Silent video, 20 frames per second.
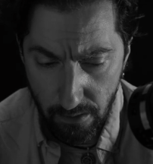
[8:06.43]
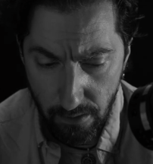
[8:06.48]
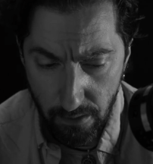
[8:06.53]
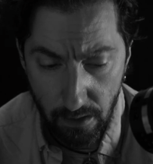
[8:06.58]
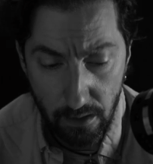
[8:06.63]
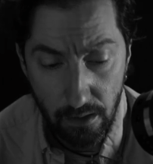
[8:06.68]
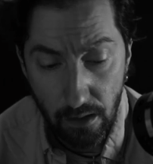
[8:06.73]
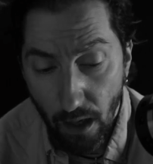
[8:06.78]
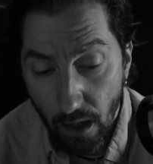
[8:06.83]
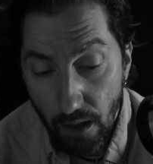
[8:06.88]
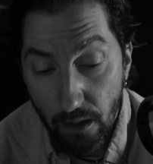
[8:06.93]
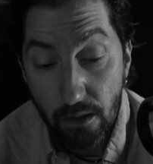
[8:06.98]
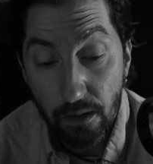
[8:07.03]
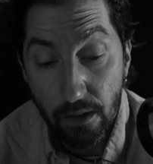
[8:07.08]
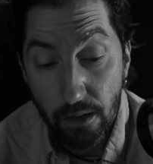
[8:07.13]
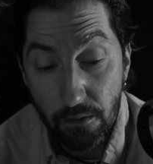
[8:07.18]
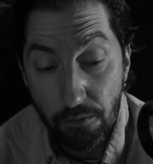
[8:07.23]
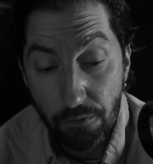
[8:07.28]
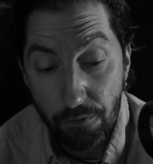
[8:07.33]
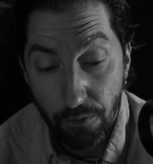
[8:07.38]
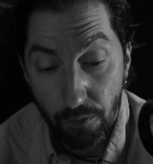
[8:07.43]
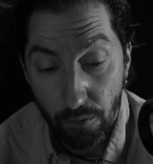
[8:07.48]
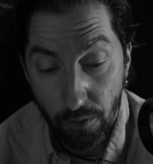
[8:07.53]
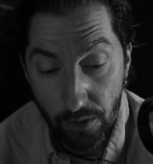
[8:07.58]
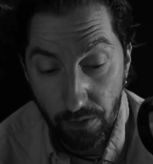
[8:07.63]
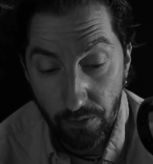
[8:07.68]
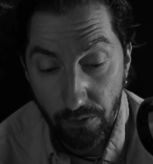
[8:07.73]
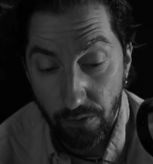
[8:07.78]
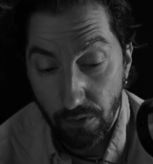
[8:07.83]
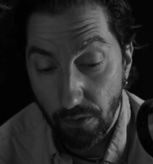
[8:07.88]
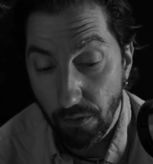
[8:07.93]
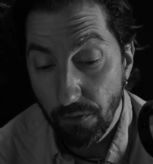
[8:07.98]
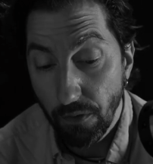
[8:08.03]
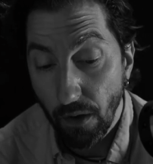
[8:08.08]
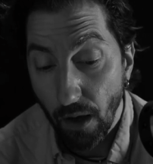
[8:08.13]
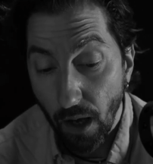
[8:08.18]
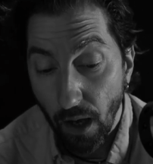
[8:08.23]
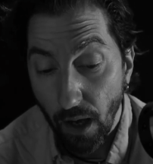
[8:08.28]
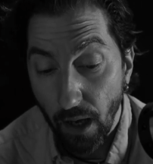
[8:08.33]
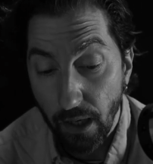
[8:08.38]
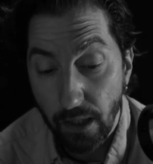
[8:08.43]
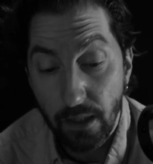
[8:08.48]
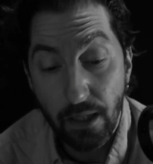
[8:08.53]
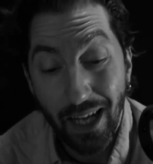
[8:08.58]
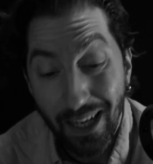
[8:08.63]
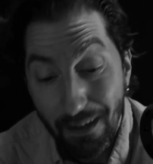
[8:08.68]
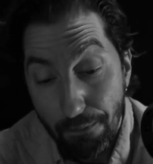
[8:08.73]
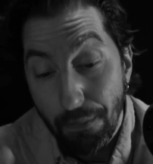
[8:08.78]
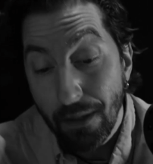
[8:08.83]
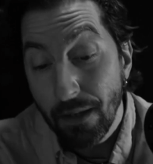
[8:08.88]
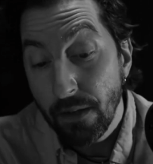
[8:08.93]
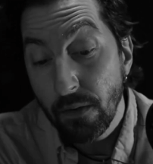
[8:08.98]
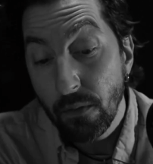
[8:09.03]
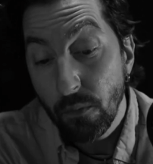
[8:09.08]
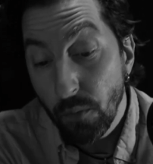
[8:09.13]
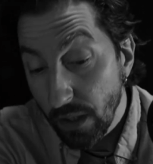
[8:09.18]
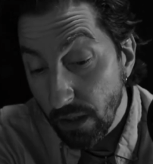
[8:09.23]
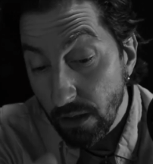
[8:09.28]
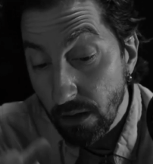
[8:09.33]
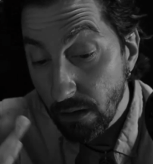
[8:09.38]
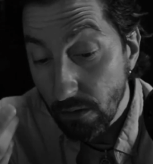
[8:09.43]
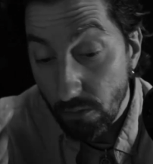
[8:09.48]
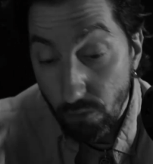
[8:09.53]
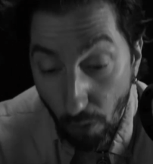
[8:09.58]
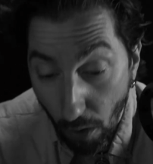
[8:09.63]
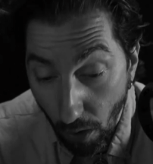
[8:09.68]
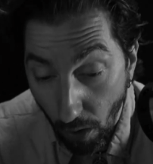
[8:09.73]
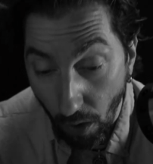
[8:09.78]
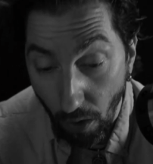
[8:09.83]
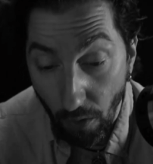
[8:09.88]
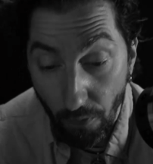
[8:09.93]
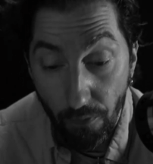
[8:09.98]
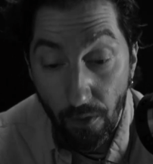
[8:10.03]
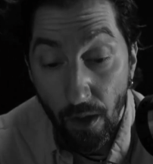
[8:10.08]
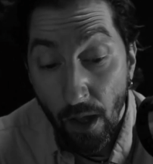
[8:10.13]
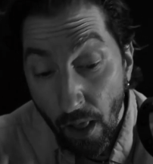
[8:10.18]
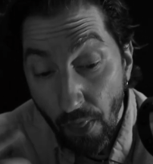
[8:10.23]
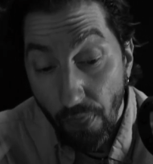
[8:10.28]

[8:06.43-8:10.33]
The dark influence of Hyde had been withdrawn.